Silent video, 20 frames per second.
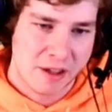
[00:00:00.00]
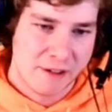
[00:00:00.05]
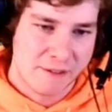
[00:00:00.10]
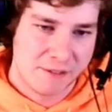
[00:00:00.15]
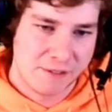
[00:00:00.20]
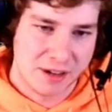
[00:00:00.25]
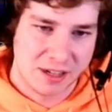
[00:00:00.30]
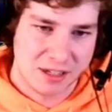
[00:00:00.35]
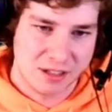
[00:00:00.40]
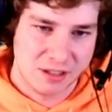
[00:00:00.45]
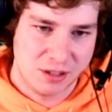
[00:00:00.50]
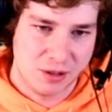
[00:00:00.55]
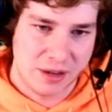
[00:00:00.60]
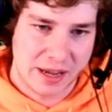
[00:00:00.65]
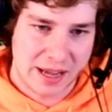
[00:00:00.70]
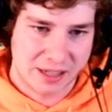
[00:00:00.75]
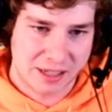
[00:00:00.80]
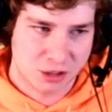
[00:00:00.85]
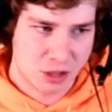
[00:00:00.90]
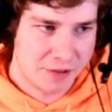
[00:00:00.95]
finding new
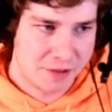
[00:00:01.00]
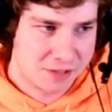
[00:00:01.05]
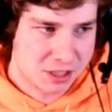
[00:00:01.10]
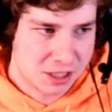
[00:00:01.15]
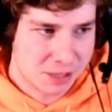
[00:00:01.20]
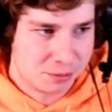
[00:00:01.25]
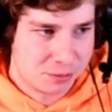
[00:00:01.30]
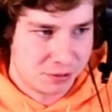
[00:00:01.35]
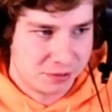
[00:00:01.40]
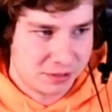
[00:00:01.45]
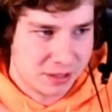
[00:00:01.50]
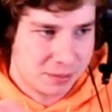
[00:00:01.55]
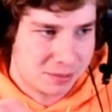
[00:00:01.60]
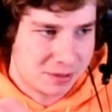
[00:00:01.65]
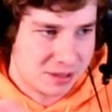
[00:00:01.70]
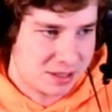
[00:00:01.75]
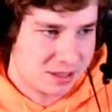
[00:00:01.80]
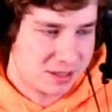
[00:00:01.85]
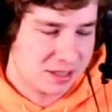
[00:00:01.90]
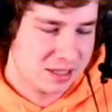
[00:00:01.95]
hacks. I'll have
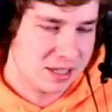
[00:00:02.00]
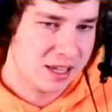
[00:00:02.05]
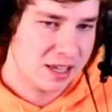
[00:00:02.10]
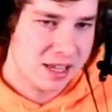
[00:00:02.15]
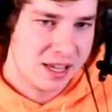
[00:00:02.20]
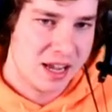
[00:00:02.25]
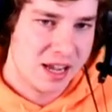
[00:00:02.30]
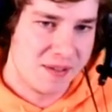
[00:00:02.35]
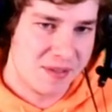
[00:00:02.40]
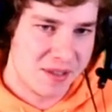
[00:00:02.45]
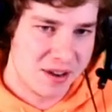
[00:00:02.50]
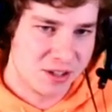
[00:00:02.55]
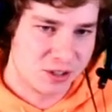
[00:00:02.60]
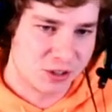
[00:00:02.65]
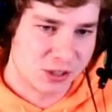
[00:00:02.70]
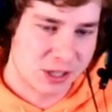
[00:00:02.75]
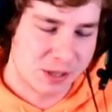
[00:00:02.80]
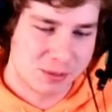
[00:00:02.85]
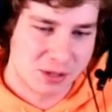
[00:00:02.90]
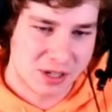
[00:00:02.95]
SimpleFlips in the
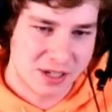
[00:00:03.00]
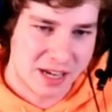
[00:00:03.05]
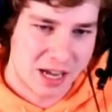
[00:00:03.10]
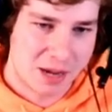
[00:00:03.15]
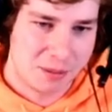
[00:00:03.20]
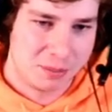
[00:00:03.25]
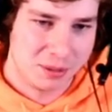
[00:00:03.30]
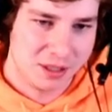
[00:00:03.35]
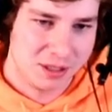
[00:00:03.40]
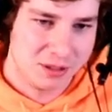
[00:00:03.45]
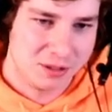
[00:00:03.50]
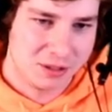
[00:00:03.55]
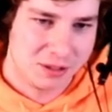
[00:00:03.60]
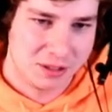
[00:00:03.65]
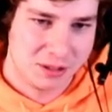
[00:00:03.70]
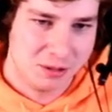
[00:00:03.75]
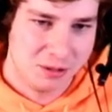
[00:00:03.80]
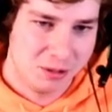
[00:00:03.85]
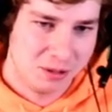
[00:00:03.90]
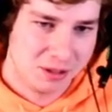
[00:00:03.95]
description down below
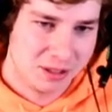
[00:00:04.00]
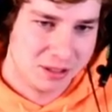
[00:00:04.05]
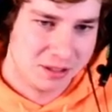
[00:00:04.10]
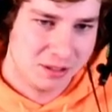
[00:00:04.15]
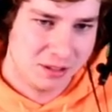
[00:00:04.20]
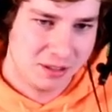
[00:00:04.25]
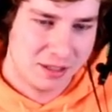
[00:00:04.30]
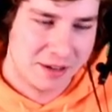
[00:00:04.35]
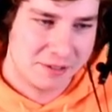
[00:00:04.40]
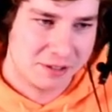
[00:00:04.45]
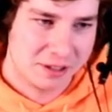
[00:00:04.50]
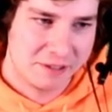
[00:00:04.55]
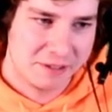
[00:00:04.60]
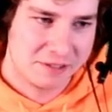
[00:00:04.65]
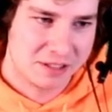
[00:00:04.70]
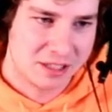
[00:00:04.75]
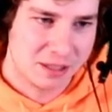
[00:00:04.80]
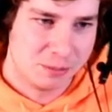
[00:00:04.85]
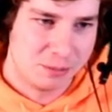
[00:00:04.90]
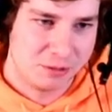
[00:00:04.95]
too, because you can never give
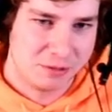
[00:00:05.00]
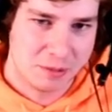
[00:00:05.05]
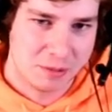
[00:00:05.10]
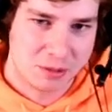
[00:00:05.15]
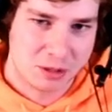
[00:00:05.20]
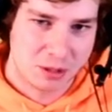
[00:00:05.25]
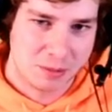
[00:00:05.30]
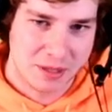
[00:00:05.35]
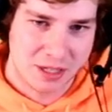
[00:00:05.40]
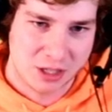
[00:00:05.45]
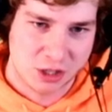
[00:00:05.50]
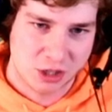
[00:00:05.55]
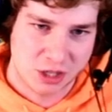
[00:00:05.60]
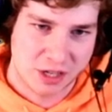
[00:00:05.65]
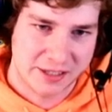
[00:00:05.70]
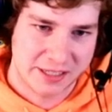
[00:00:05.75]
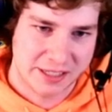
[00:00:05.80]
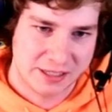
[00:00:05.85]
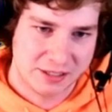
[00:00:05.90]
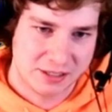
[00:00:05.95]
SimpleFlips too many
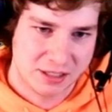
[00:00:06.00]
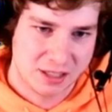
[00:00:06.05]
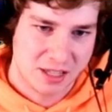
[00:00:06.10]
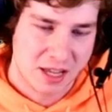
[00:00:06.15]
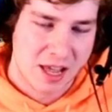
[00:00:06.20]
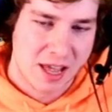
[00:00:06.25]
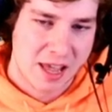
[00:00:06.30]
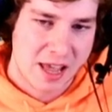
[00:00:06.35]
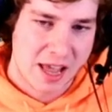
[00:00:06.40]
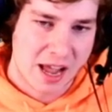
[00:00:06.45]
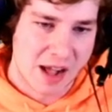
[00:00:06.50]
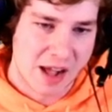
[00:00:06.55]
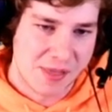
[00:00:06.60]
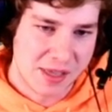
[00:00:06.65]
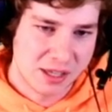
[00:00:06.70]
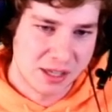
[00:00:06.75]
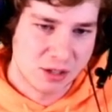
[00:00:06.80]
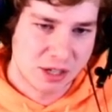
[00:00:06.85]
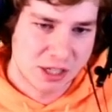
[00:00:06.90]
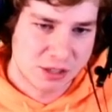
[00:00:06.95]
shoutouts.
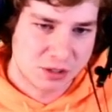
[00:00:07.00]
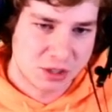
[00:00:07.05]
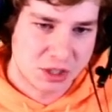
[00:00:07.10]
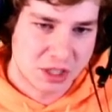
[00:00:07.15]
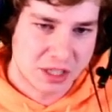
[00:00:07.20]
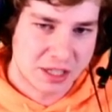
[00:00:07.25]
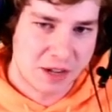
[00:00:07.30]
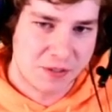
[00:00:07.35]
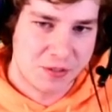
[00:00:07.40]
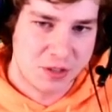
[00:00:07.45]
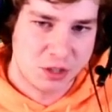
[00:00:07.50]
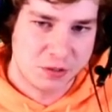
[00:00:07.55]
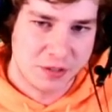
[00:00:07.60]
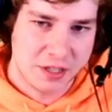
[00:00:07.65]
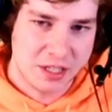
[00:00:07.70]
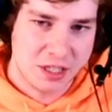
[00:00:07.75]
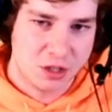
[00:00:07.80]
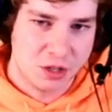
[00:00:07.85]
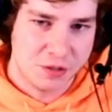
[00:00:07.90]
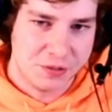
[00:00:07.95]
Thank you guys for checking out this
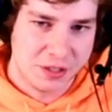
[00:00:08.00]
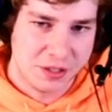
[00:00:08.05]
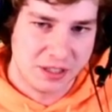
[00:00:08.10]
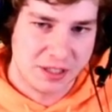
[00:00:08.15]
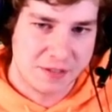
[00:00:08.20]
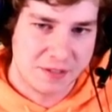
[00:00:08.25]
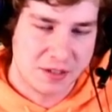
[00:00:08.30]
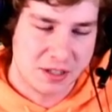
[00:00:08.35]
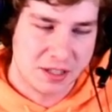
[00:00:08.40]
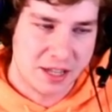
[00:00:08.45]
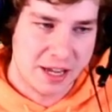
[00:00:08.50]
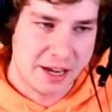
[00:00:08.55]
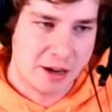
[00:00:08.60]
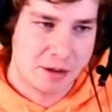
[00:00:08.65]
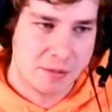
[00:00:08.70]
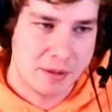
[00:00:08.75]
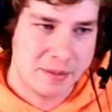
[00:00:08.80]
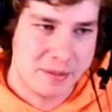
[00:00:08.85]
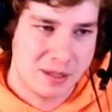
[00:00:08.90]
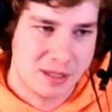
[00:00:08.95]
video. If you could leave a like
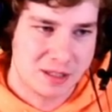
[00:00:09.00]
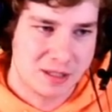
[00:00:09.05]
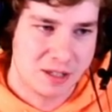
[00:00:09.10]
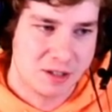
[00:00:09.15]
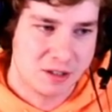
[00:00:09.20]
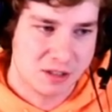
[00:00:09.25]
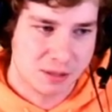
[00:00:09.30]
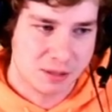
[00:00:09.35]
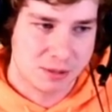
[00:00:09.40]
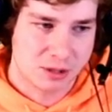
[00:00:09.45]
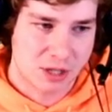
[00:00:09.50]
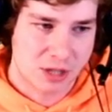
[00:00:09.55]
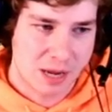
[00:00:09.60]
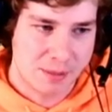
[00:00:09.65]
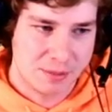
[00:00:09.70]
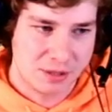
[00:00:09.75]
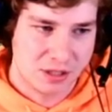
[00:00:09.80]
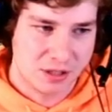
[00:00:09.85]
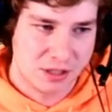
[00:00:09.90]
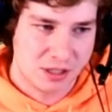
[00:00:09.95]
or maybe consider
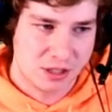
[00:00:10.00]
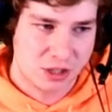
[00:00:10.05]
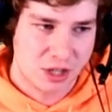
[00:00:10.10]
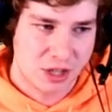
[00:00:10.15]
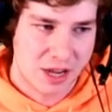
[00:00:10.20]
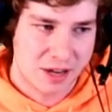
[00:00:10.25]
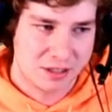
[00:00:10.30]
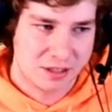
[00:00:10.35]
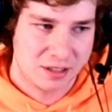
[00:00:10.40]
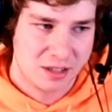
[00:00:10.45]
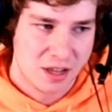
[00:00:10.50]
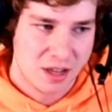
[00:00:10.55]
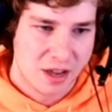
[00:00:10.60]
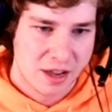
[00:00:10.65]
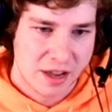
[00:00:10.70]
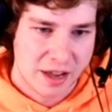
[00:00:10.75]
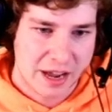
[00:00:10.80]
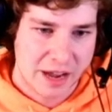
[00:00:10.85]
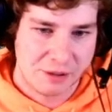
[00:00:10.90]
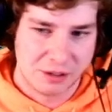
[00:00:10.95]
subscribing to the channel,
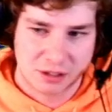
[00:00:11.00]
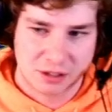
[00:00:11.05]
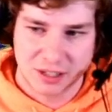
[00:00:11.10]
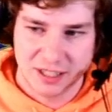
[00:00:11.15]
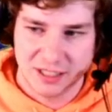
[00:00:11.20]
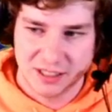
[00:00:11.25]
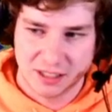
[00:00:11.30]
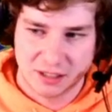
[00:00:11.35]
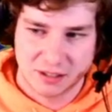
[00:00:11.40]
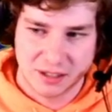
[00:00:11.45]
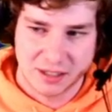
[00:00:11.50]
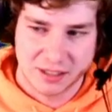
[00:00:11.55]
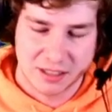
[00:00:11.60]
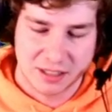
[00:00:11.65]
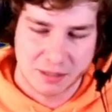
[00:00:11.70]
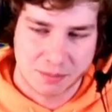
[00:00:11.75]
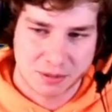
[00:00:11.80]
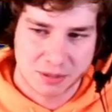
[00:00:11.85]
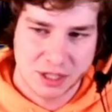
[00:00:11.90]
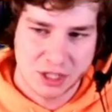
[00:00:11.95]
I would
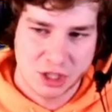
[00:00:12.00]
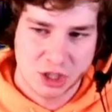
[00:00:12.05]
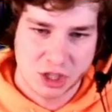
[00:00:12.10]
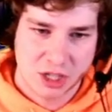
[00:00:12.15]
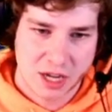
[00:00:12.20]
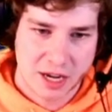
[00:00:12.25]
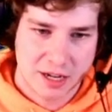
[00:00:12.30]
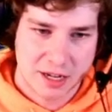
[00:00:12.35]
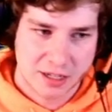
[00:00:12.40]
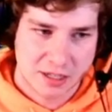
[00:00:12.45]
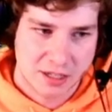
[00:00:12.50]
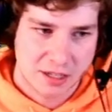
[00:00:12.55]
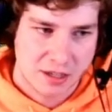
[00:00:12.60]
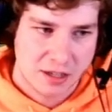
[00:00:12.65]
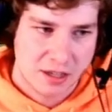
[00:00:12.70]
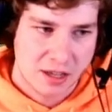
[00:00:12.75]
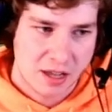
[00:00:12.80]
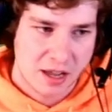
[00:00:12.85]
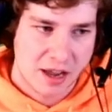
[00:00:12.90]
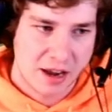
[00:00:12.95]
greatly appreciate it.
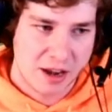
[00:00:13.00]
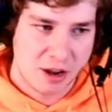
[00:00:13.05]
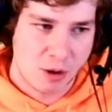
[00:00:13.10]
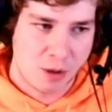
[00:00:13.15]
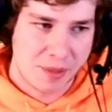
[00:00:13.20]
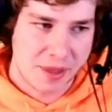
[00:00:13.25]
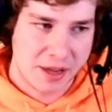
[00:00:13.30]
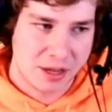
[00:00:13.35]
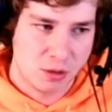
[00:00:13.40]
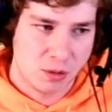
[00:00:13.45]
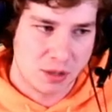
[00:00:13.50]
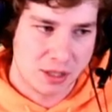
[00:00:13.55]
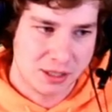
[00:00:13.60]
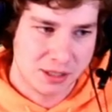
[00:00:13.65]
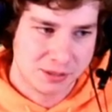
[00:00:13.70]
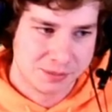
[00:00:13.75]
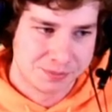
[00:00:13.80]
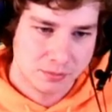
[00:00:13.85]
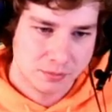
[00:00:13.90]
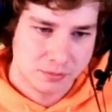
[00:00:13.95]
And I hope that you
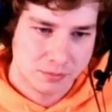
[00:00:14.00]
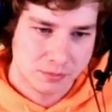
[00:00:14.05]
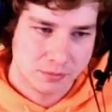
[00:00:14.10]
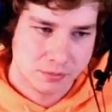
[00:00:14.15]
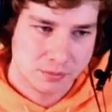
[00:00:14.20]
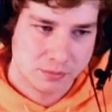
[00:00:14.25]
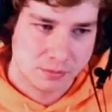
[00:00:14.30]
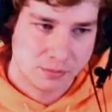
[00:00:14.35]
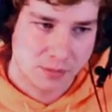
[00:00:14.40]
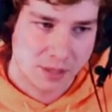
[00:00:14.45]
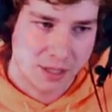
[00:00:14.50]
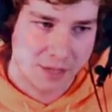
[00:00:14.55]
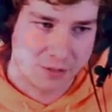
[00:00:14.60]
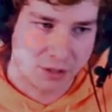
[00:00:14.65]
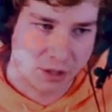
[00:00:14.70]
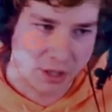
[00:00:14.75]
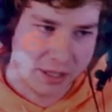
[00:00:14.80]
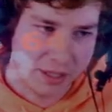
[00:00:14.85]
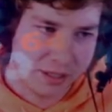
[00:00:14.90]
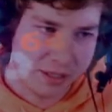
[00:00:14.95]
all have
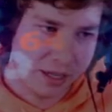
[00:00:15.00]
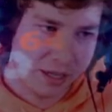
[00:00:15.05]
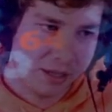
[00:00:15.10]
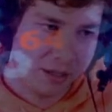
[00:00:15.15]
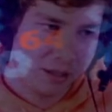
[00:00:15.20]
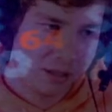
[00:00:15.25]
a great day.